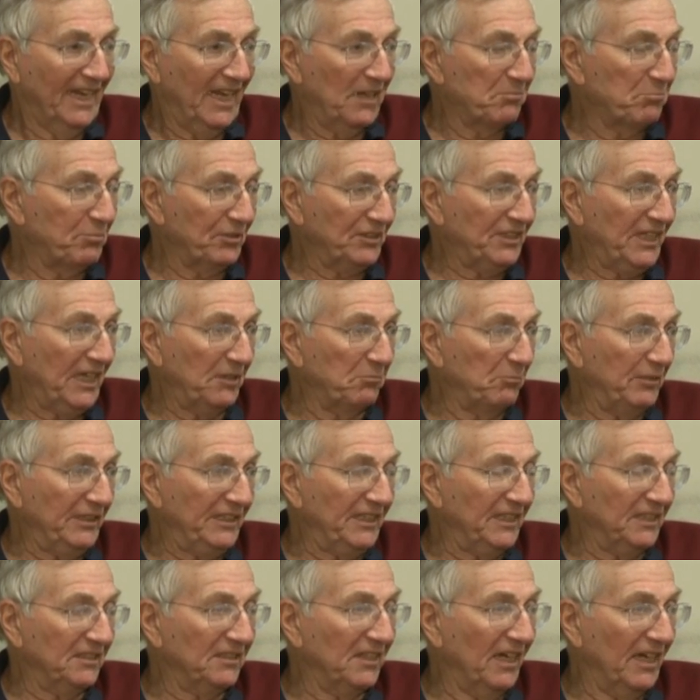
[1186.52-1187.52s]
and pretend we
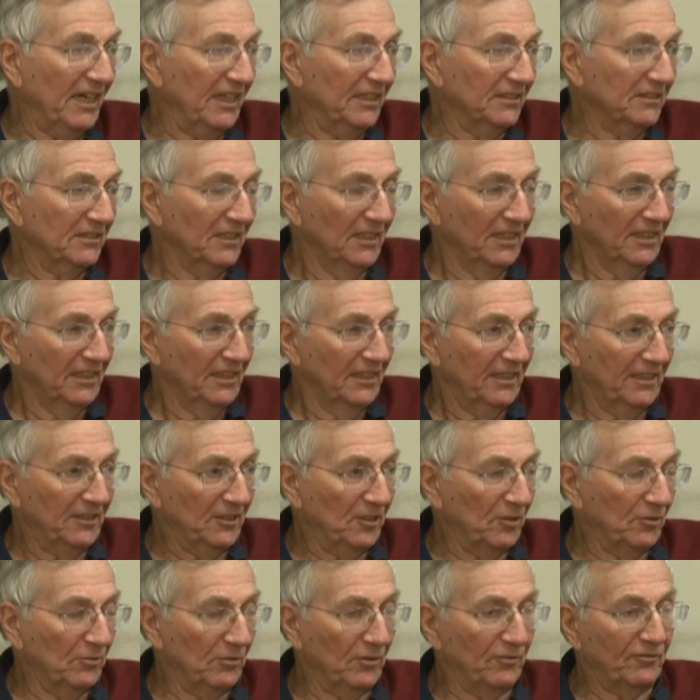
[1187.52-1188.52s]
did not. You
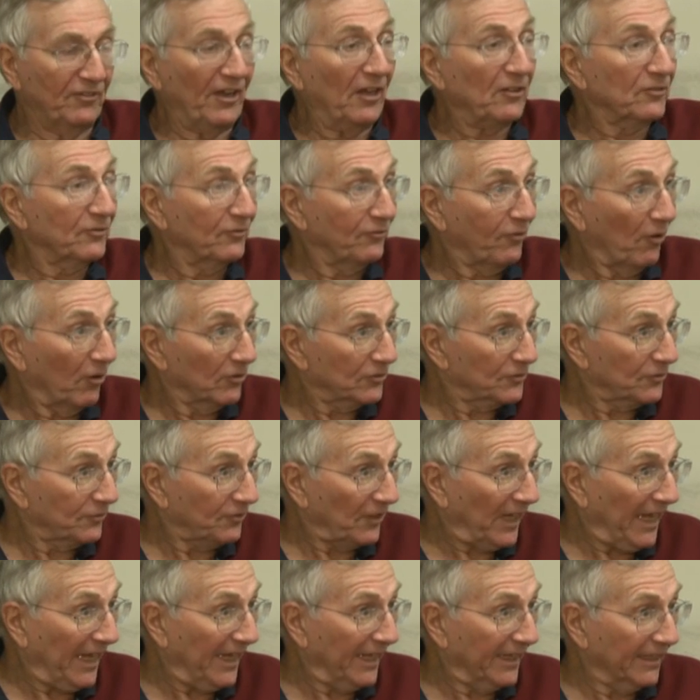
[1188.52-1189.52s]
know, false
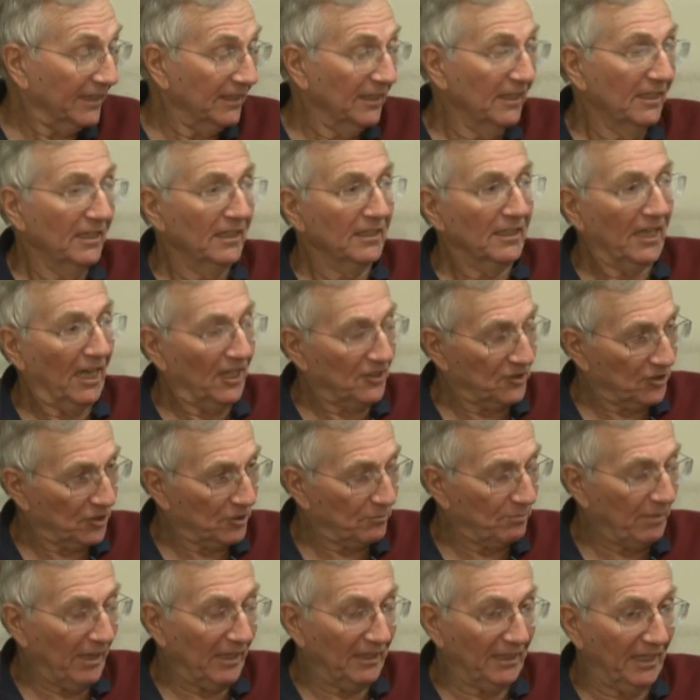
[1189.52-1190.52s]
flag, casus
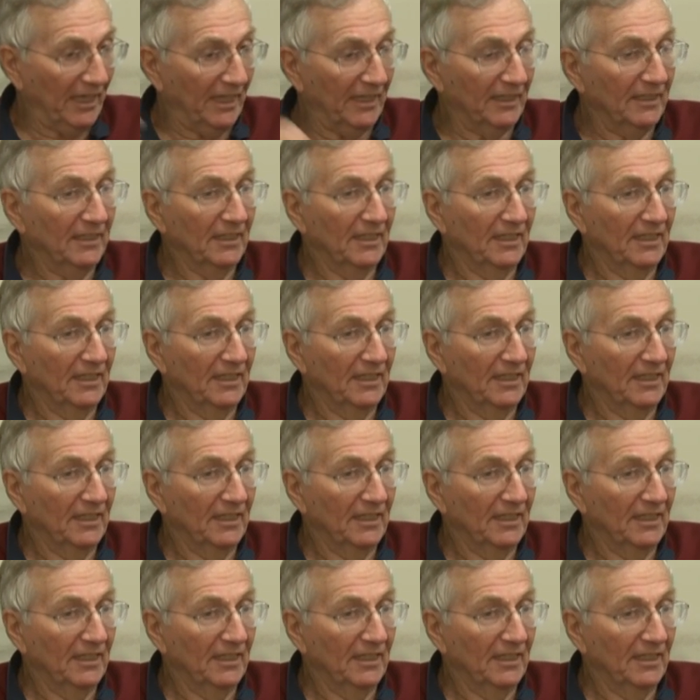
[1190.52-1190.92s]
belli.